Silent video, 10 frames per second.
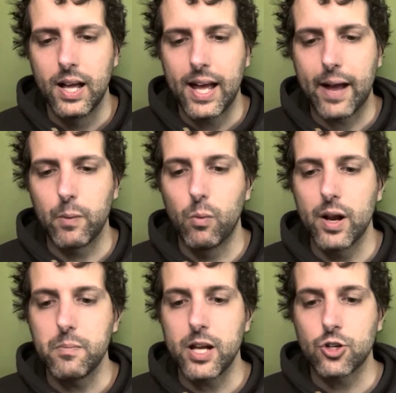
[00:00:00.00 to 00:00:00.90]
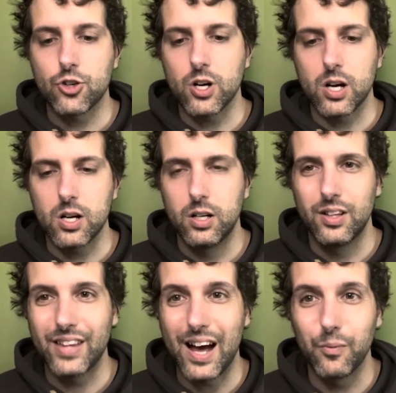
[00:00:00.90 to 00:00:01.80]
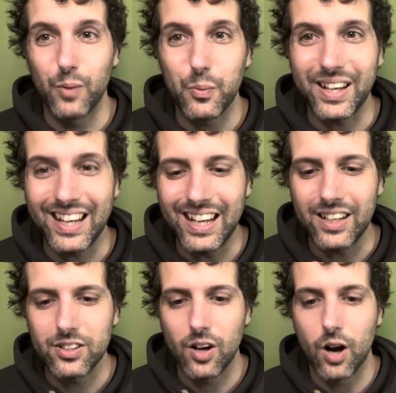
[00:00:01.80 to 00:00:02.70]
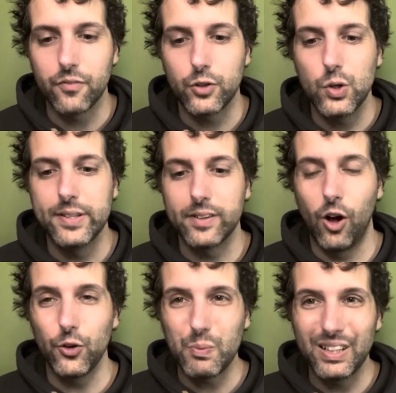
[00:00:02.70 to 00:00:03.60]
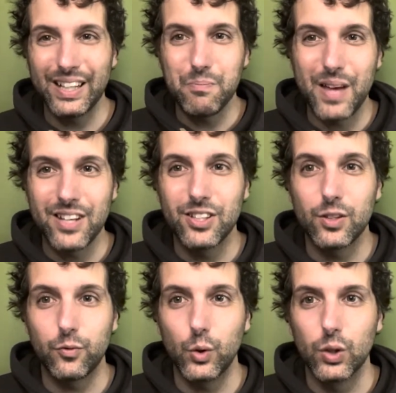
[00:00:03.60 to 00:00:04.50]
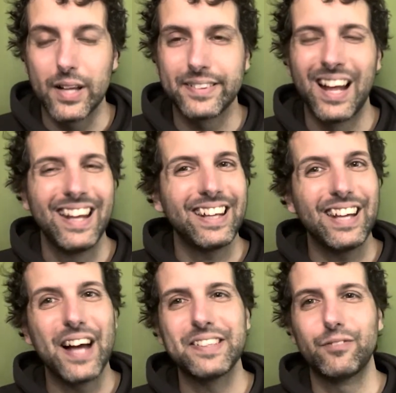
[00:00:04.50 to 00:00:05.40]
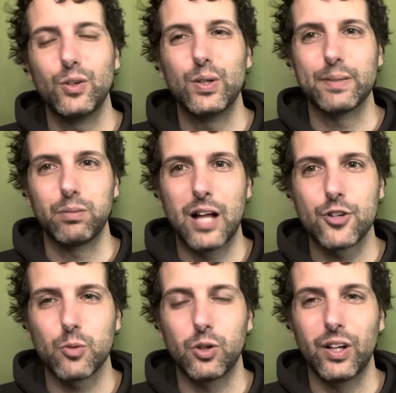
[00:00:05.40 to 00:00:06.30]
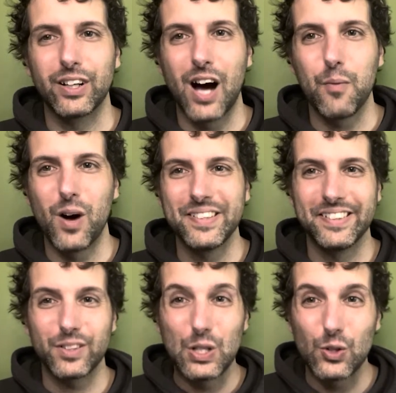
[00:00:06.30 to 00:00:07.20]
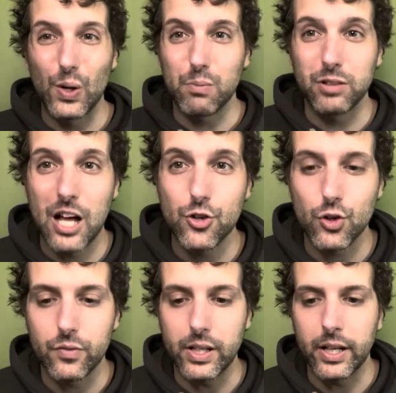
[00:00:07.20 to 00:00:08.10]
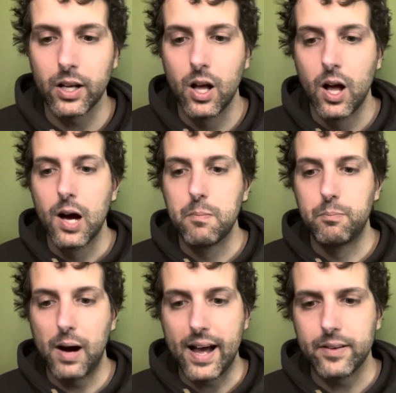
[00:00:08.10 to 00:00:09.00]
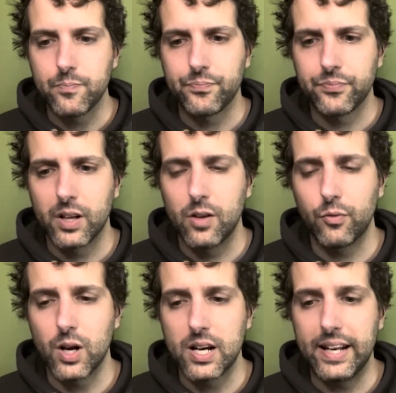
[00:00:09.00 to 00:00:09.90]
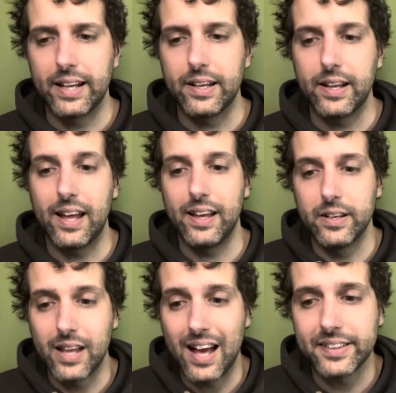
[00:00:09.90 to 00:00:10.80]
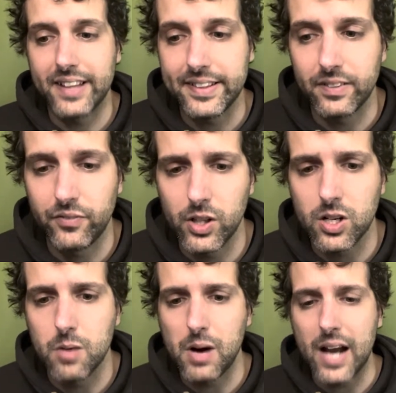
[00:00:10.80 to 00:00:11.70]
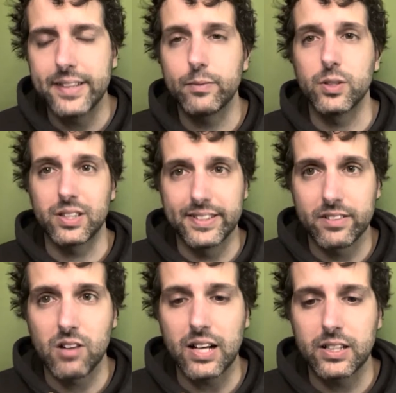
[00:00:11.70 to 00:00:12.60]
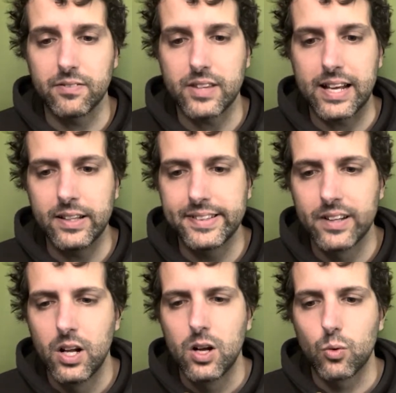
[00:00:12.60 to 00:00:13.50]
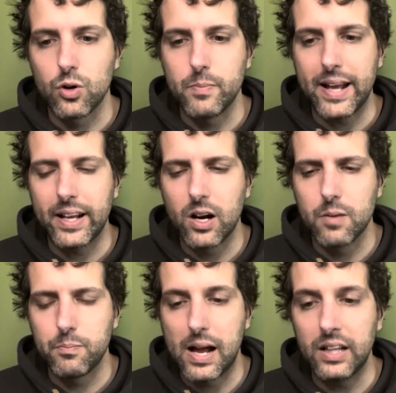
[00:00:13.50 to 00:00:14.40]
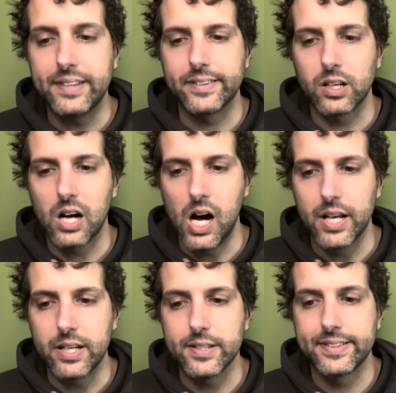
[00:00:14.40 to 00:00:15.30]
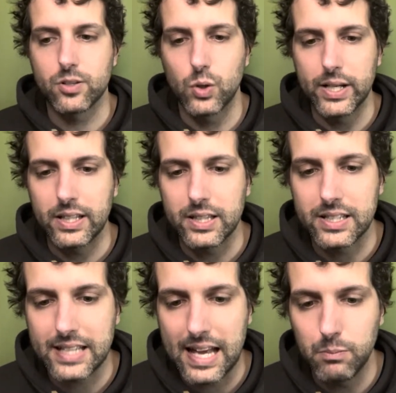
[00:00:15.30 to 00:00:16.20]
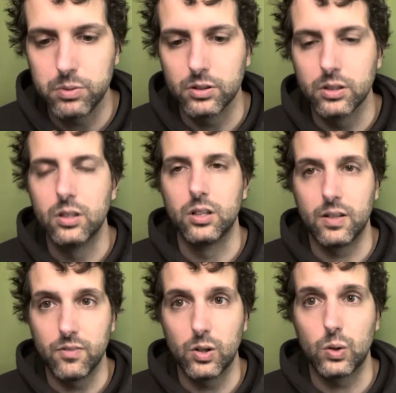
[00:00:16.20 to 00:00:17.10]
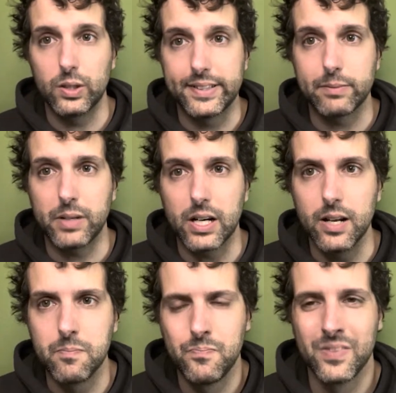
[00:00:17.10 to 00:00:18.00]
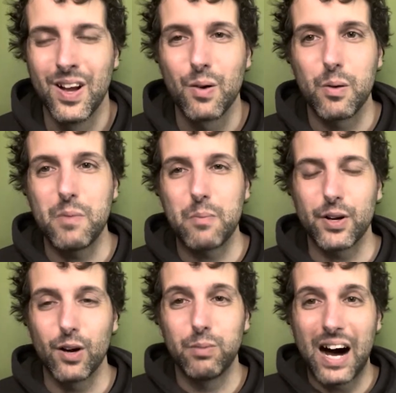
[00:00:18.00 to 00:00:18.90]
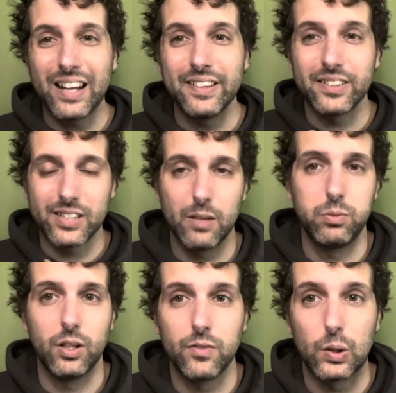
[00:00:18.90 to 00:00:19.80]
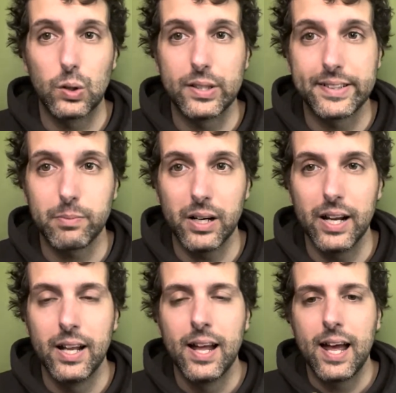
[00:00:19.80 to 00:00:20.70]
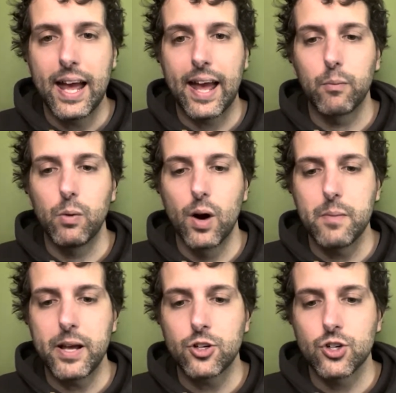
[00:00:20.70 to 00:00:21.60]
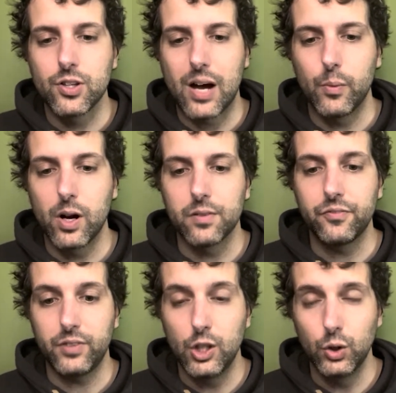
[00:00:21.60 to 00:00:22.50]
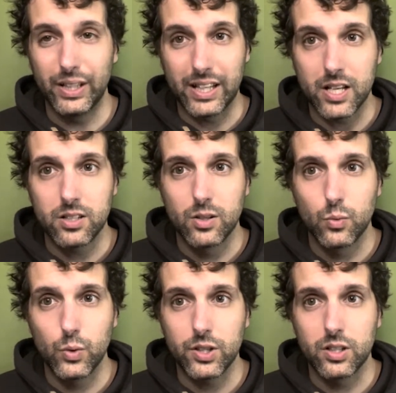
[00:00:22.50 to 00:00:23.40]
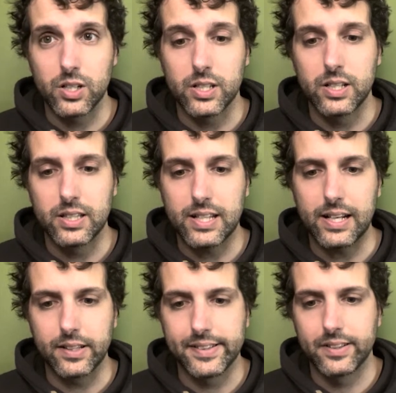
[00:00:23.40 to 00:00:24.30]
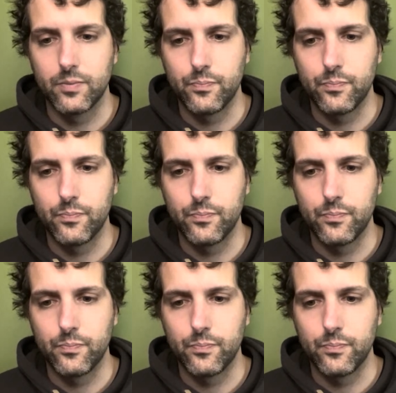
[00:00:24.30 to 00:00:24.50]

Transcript: And we want to make sure that when we eat, our food is ultimately meant to fuel us. Yes, food is pleasurable, and God wants us to enjoy the pleasure of eating. But if we are eating it in excess and filling our bodies with destructive things. We're making our bellies our God and destroying the temple of the Holy Spirit. Remember, your body is a temple of the Holy Spirit, and we want to make sure that we are fueling it with good things.